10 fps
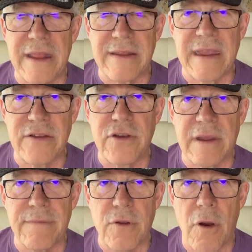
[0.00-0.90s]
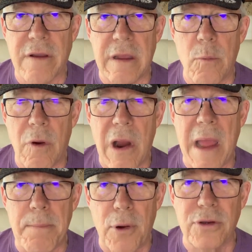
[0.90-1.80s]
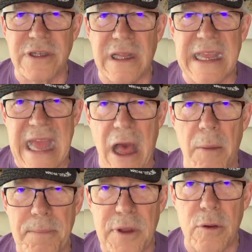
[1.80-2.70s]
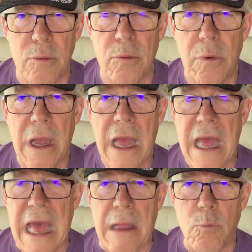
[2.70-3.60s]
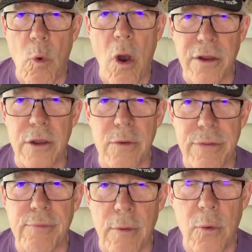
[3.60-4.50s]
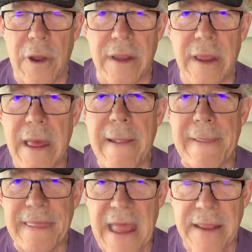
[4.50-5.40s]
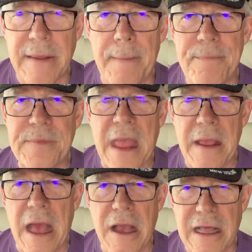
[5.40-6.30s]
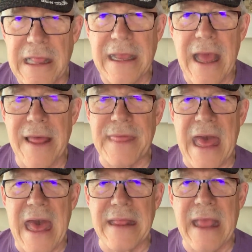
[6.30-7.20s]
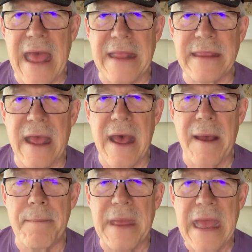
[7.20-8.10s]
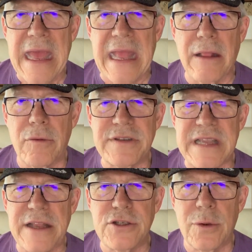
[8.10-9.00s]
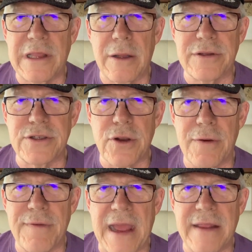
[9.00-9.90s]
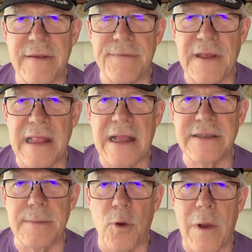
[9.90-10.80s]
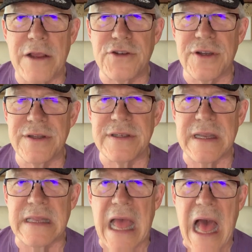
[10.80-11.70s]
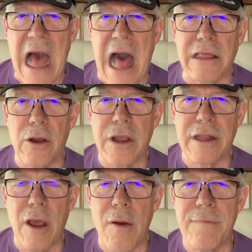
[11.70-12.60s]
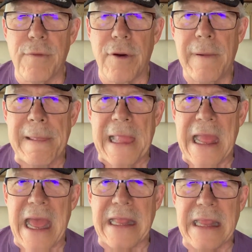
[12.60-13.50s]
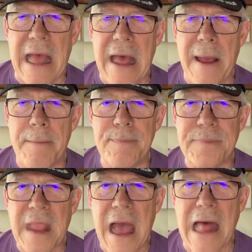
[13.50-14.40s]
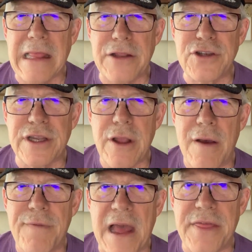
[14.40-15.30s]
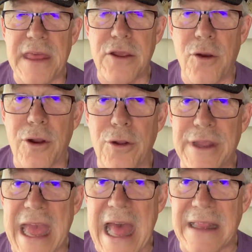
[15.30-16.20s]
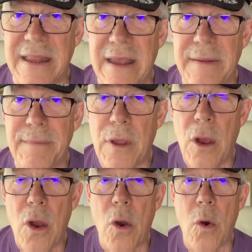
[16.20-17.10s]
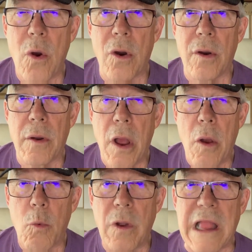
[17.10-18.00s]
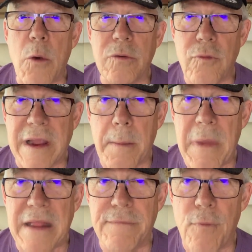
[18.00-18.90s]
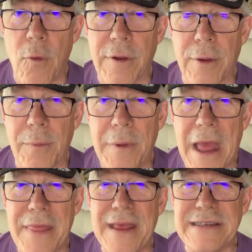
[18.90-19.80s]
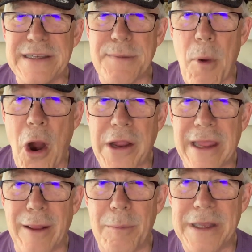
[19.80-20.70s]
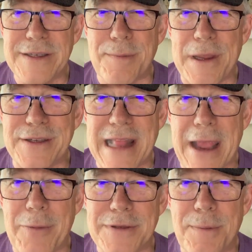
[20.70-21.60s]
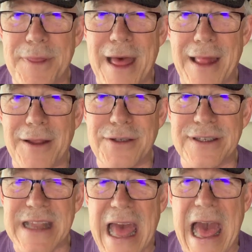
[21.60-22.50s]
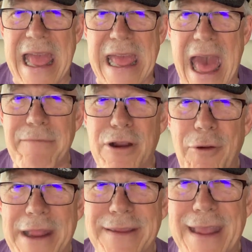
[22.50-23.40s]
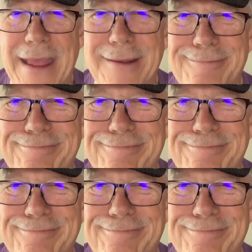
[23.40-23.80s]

the teaching of talking, where I personally help you and walk you through it, then click on that, and it'll send you a little survey to fill out some questions, and I'll look it over, and I'll let you know if I think you're a good candidate or what I would recommend for you. This is Mark Idelman, speech-language pathologist. Hey, have a great day.